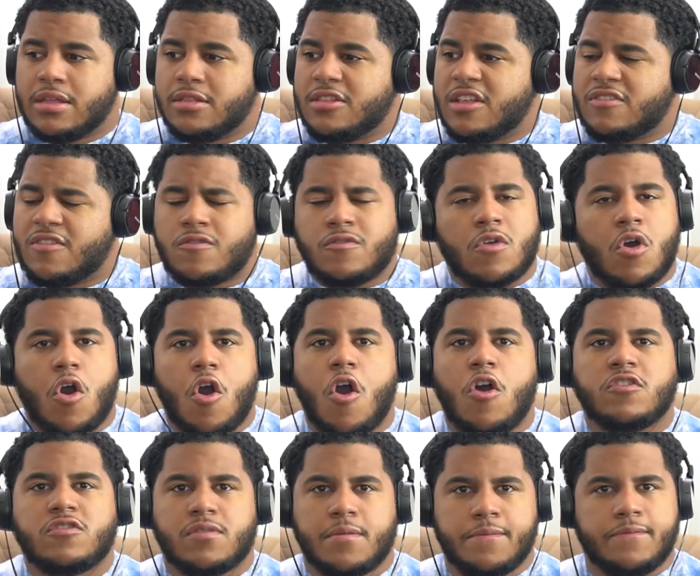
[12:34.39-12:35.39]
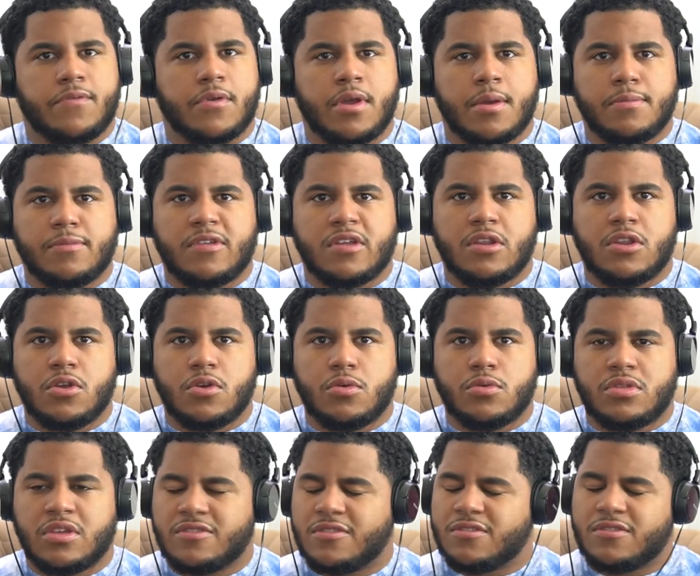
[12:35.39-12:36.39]
This is awesome for him to
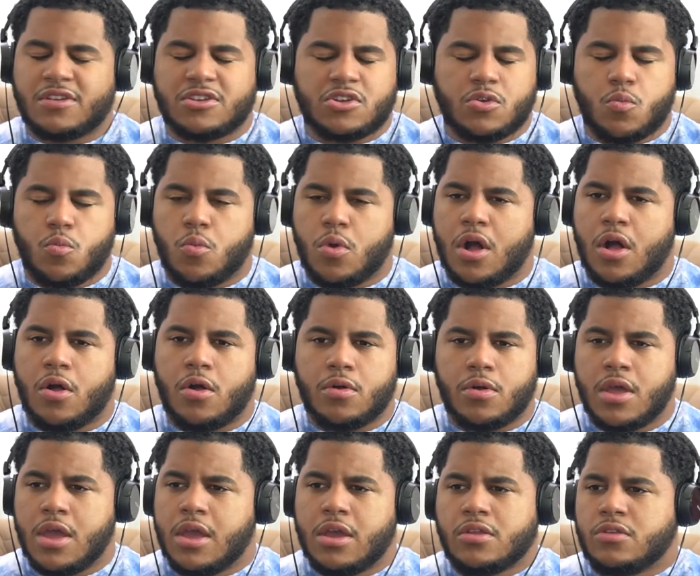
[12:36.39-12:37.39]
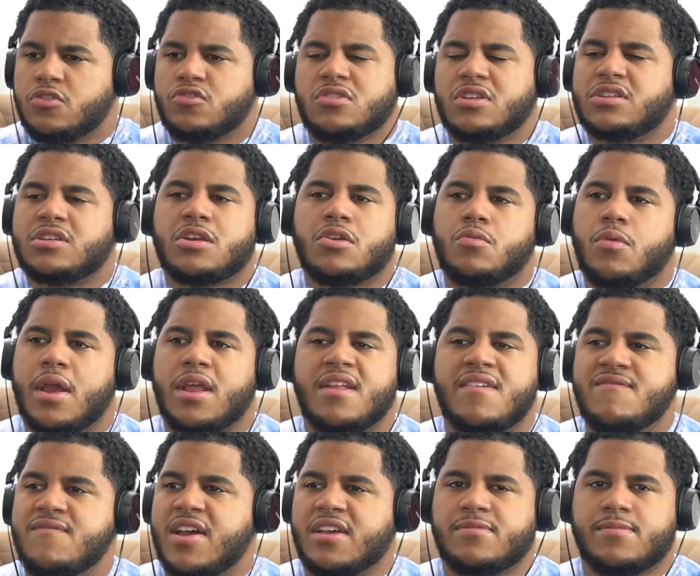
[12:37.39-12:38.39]
do. This is such a great
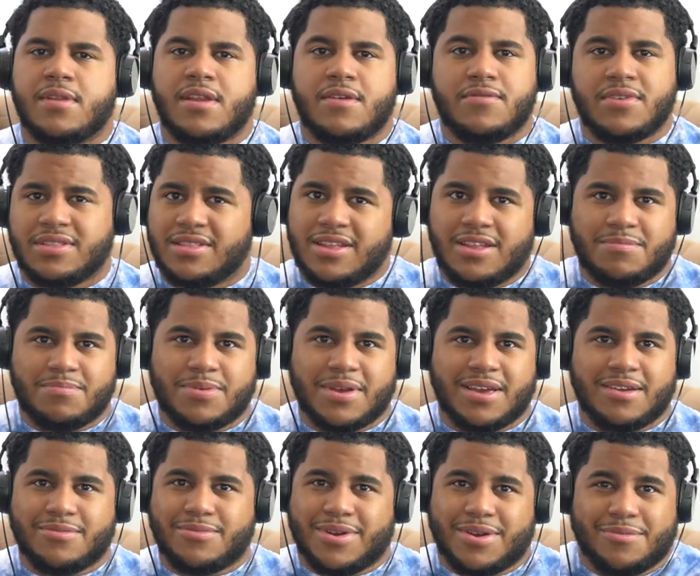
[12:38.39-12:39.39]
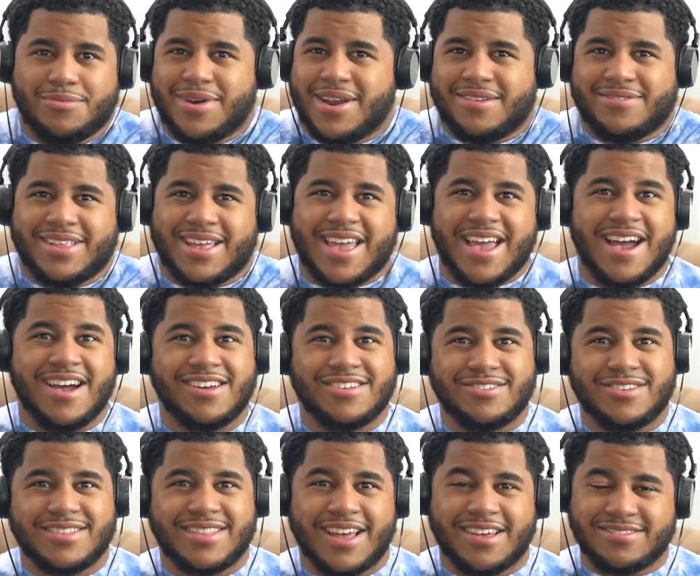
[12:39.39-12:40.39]
investment if it did pay whatever, like
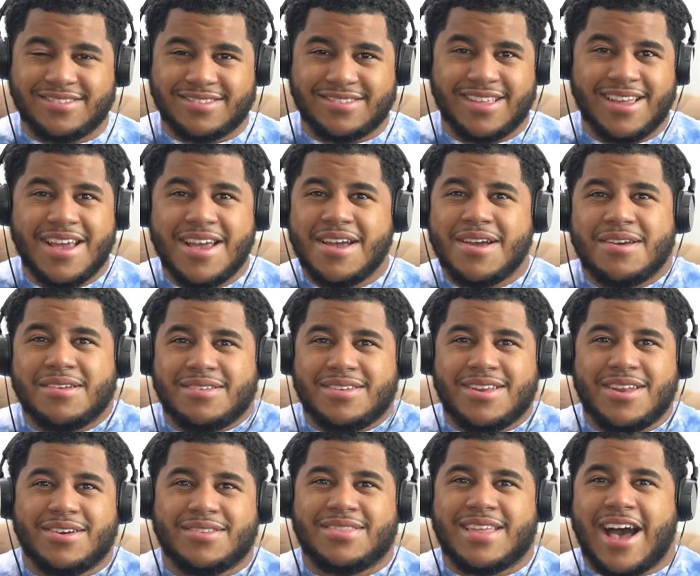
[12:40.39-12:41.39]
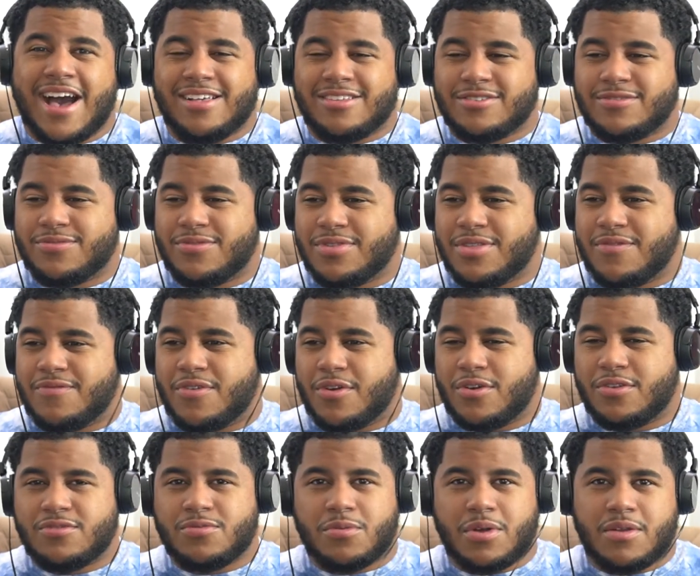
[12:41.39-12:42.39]
$100,000, dollars for the
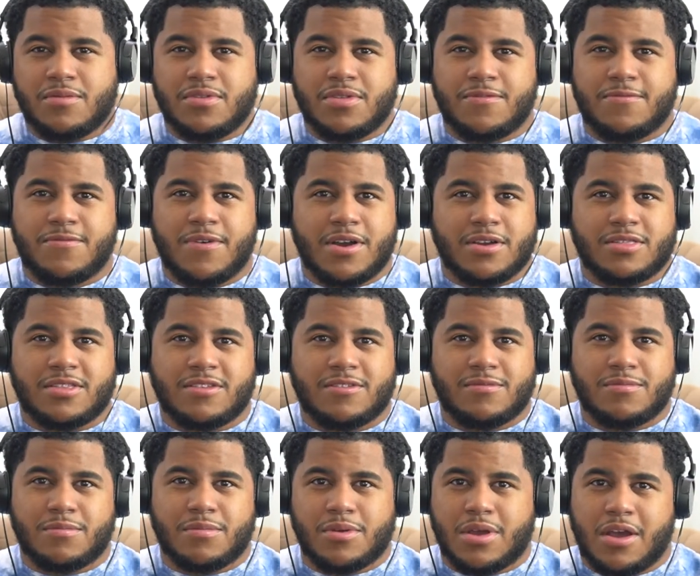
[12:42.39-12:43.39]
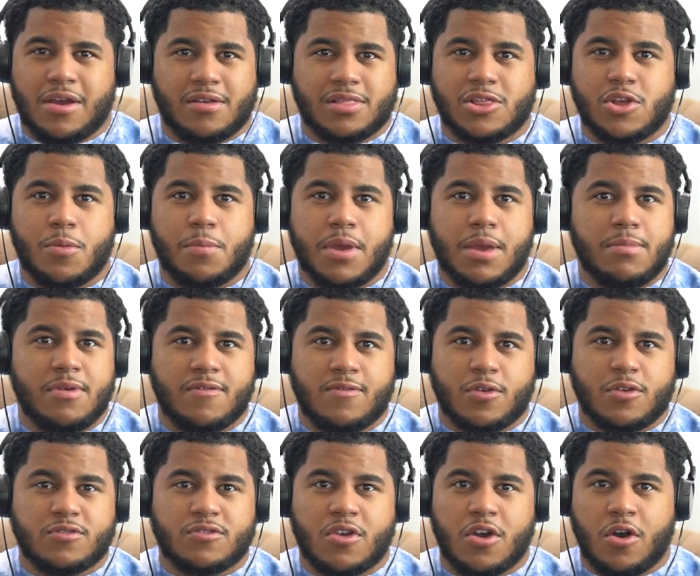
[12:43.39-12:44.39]
verse, whatever the fuck this Lil Baby
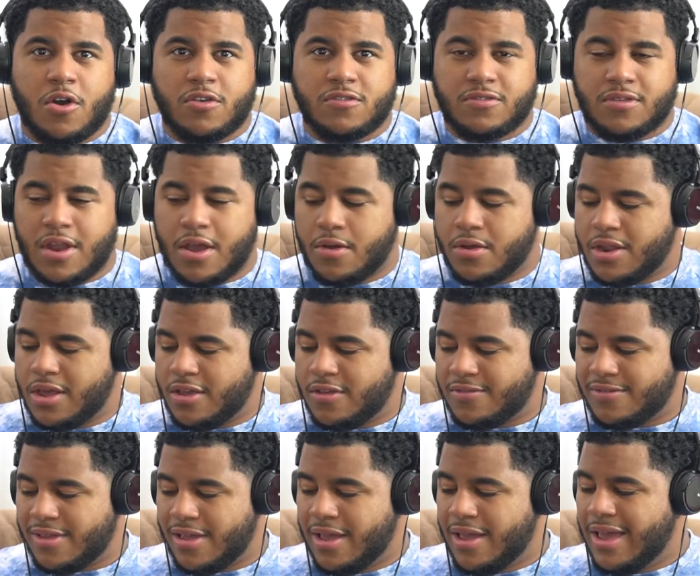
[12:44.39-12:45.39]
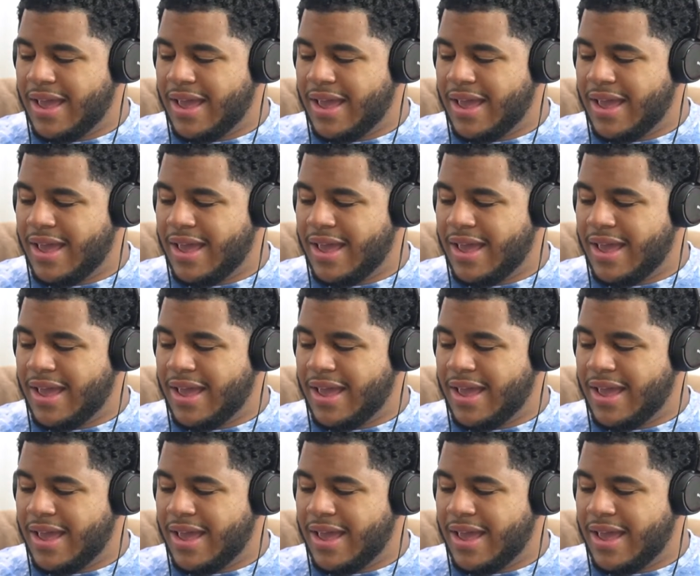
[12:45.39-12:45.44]
verse costs nowadays.